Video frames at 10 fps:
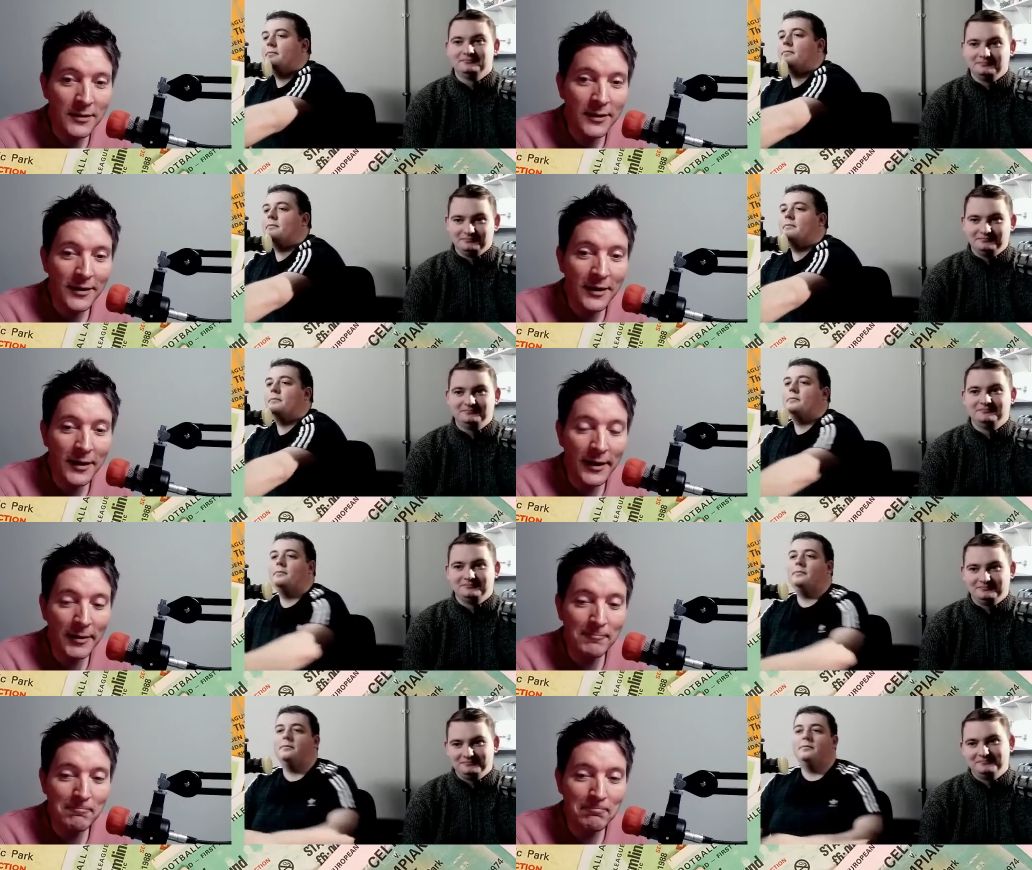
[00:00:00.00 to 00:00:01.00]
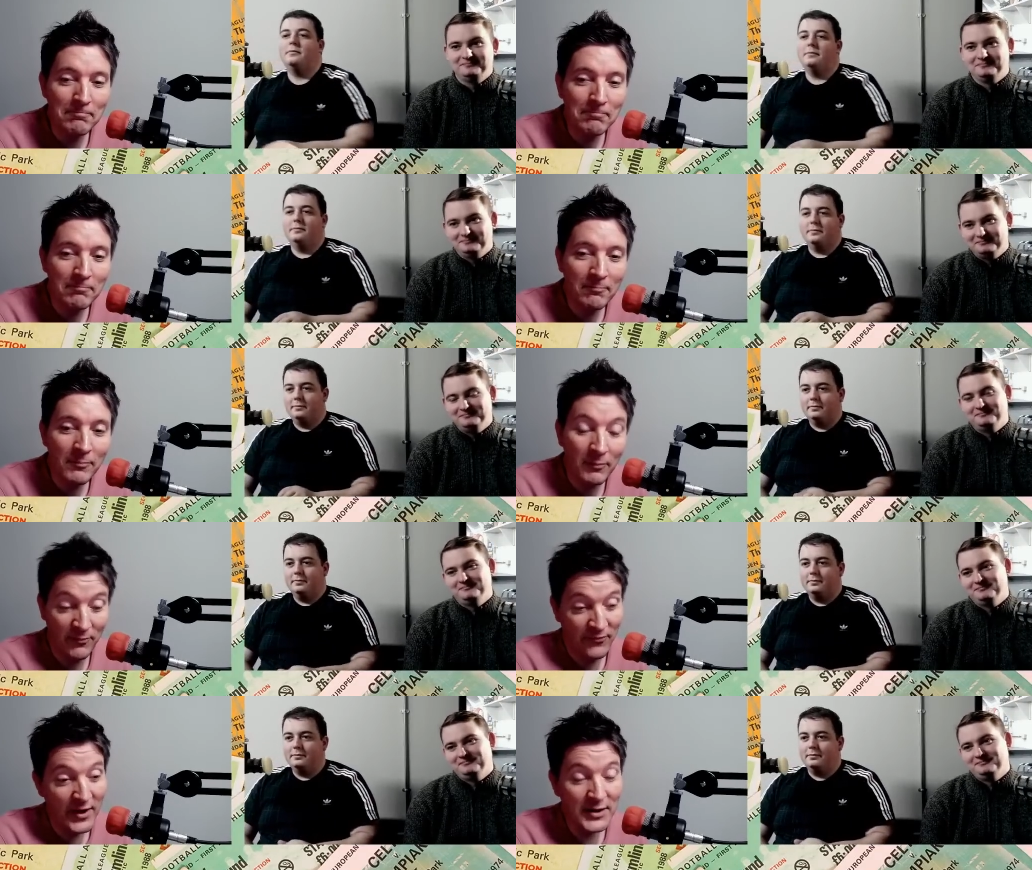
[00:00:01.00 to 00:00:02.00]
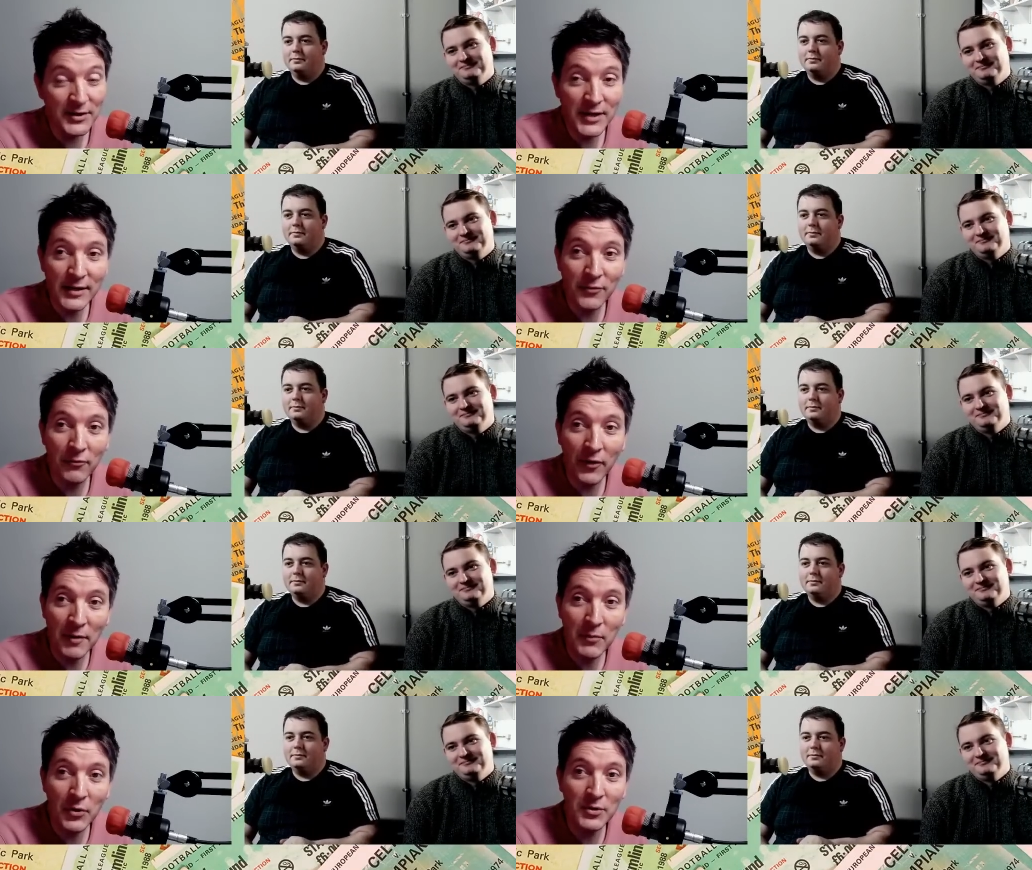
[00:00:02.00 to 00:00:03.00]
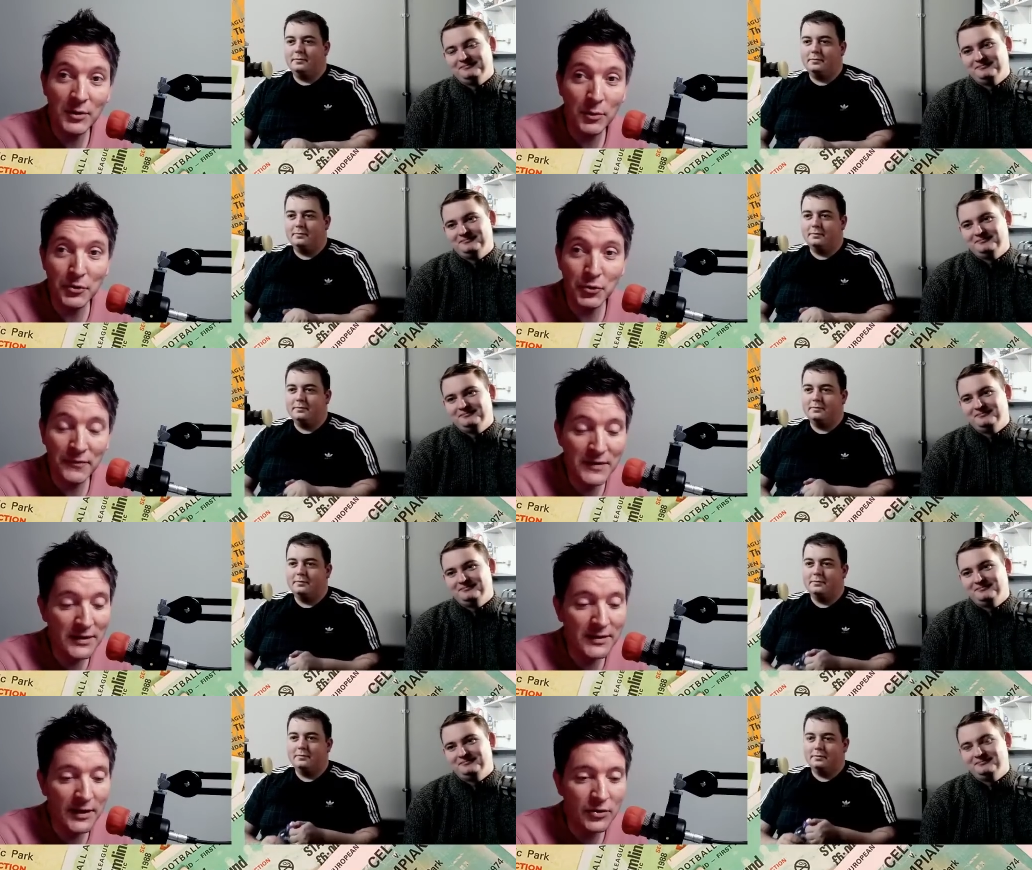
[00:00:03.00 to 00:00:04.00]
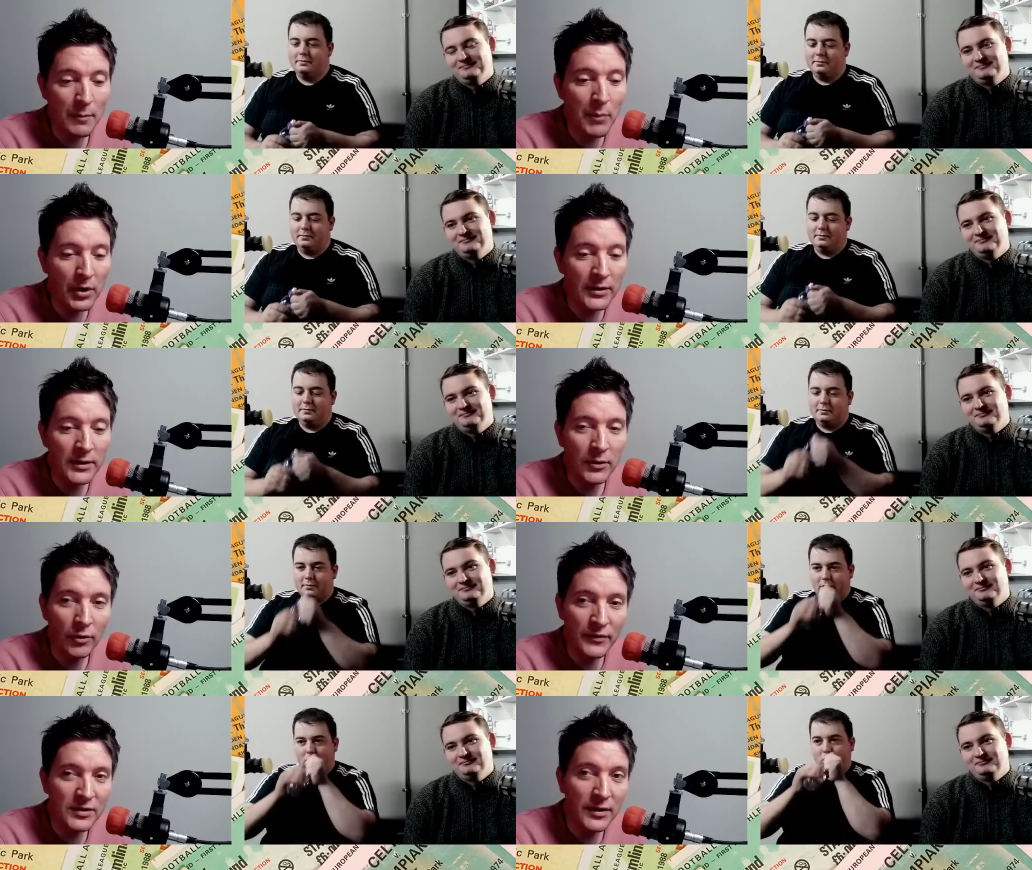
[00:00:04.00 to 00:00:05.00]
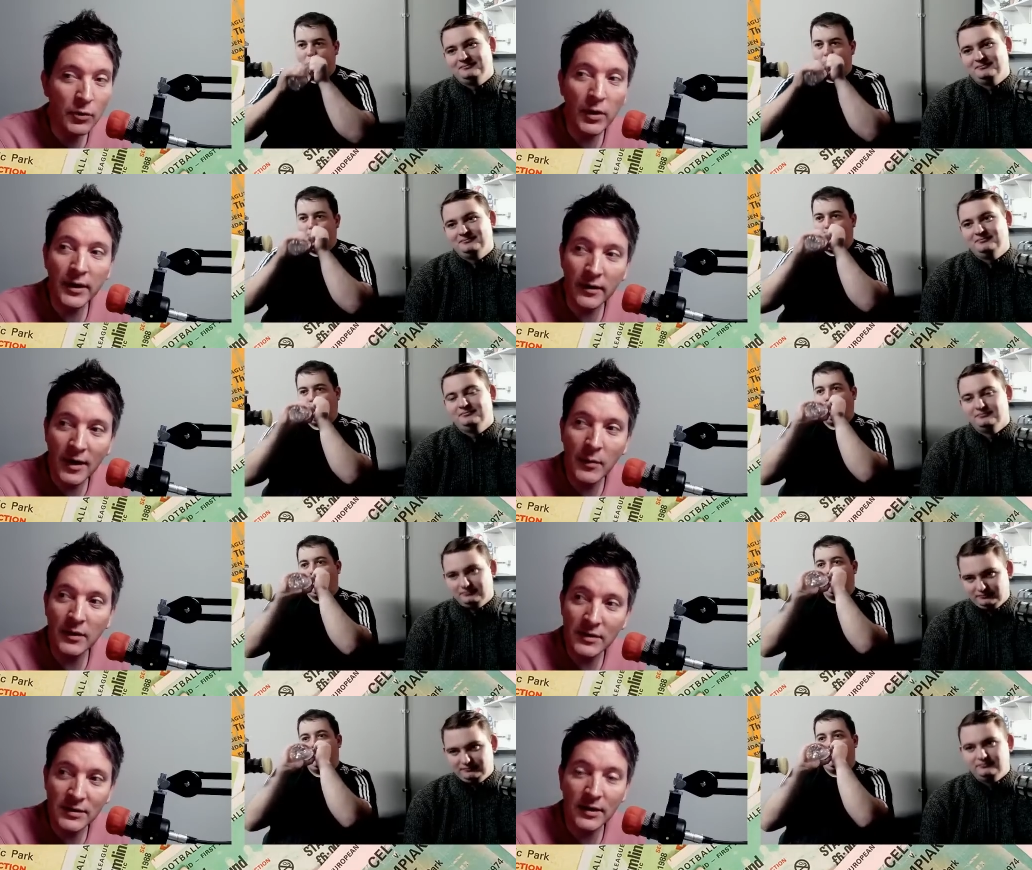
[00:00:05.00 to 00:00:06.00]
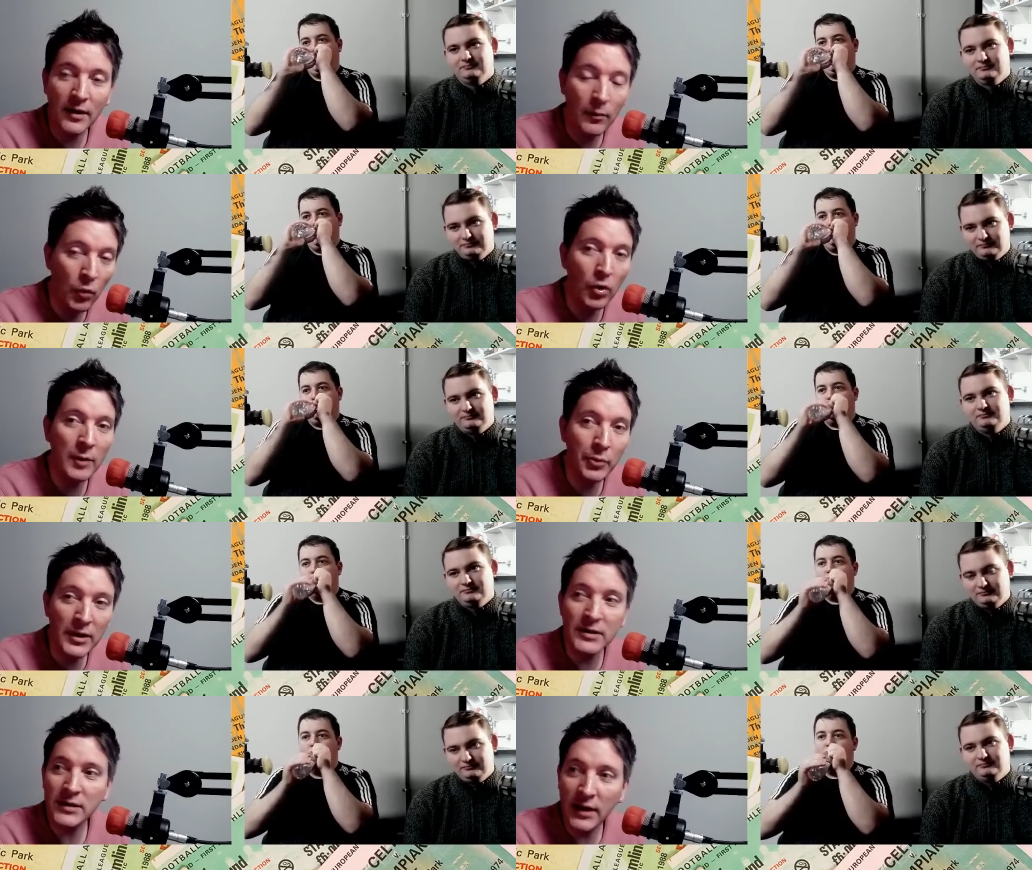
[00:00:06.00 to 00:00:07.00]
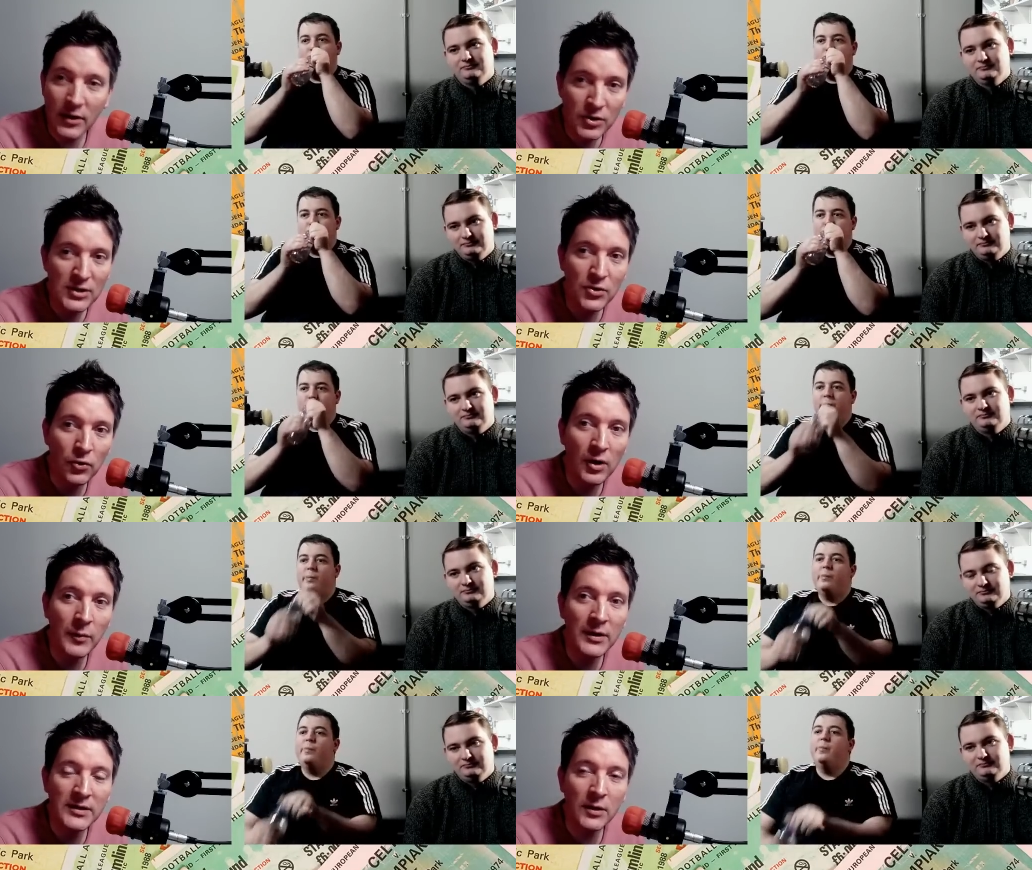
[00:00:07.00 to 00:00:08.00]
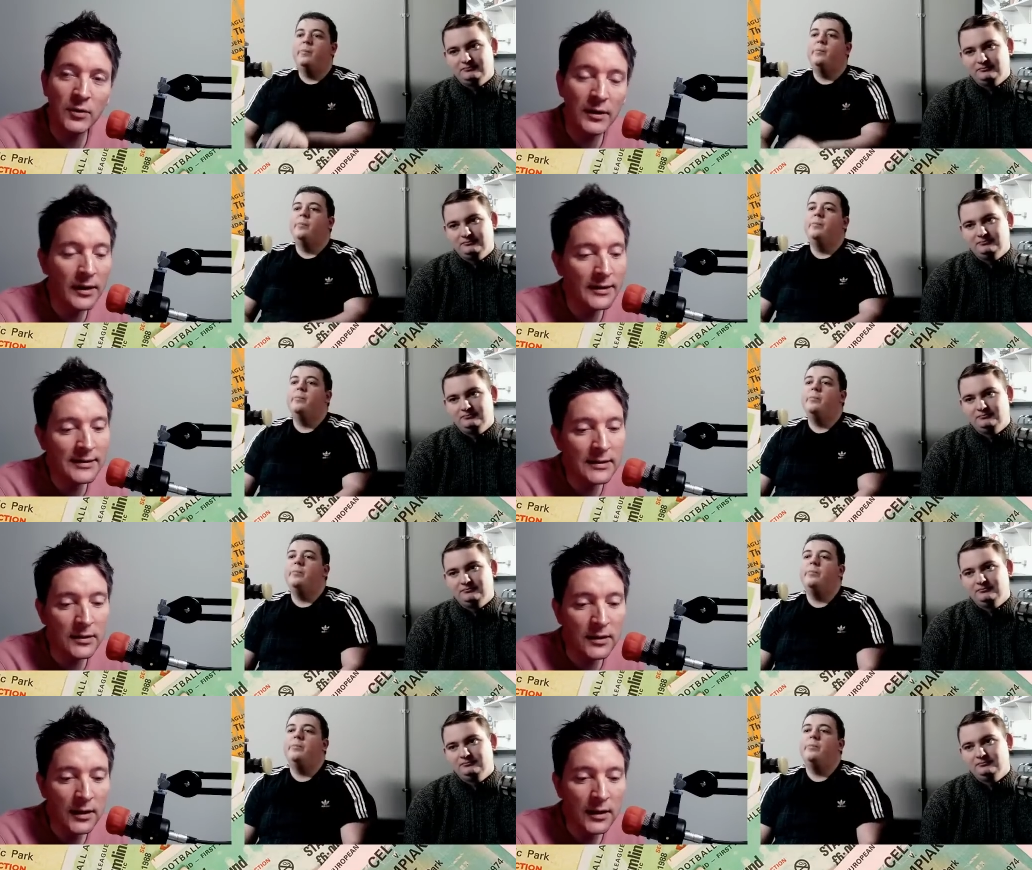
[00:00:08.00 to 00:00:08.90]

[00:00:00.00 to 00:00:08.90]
Speaker 1: Um, very successful for him because he won trophies, etc. But obviously, Neil Lennon came and decided, I'm not going to play this guy because he's not going to be at Celtic next season.